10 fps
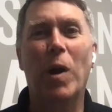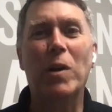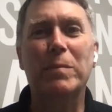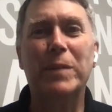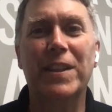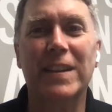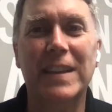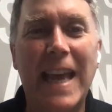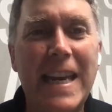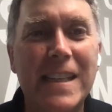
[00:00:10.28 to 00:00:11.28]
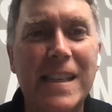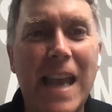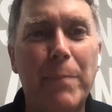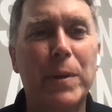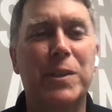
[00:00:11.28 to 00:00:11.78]
Welcome to the latest
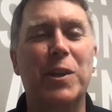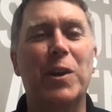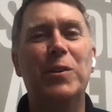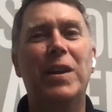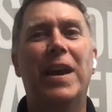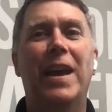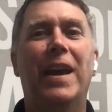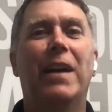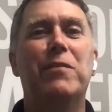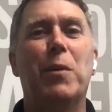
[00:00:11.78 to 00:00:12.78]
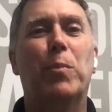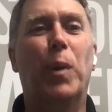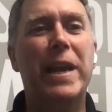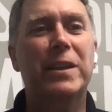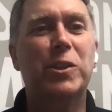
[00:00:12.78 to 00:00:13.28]
episode of the
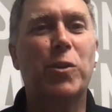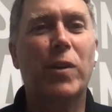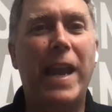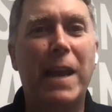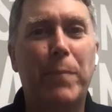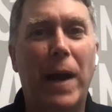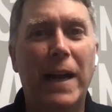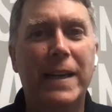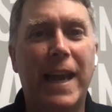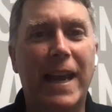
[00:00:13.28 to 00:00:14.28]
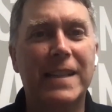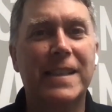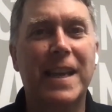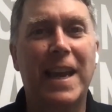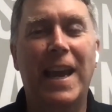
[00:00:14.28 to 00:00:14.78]
Brand Shorthand
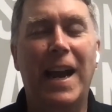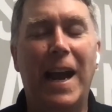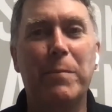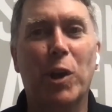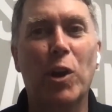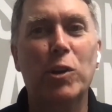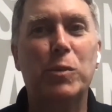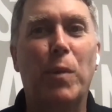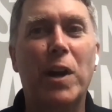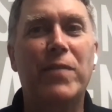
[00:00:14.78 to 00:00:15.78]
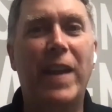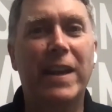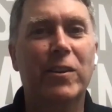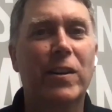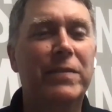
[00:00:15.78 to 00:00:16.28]
Podcast. I'm your host, Mark
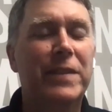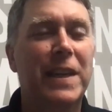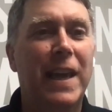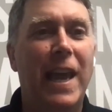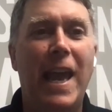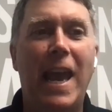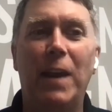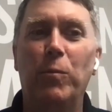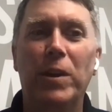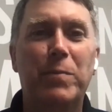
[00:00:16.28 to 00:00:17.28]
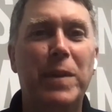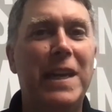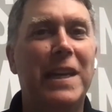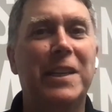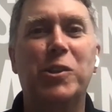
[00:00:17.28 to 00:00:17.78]
Vandergrift, and with
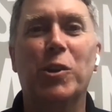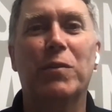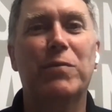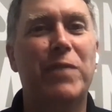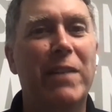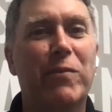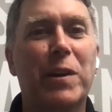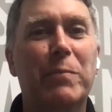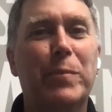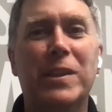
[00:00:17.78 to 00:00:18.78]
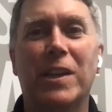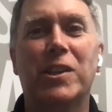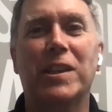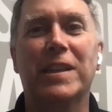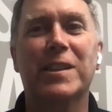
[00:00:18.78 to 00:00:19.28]
me is your favorite
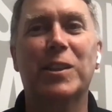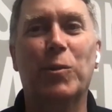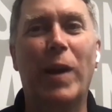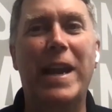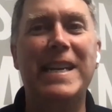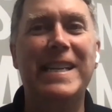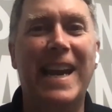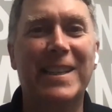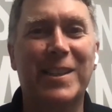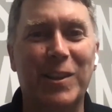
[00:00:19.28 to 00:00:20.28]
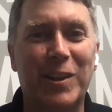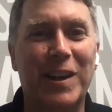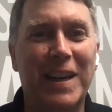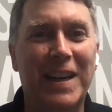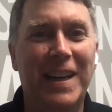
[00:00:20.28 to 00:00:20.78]
positionist, Lorraine
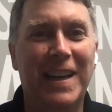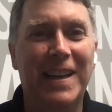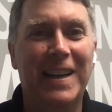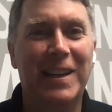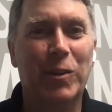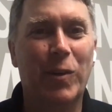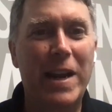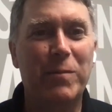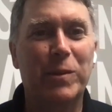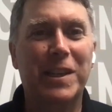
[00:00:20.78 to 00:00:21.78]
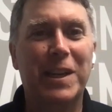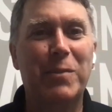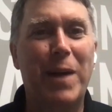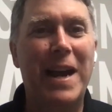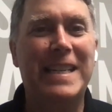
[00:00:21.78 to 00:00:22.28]
Kessler. Lorraine, what's on
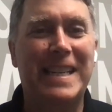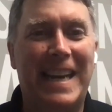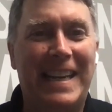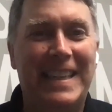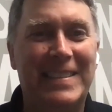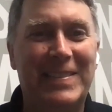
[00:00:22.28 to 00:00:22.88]
your mind today?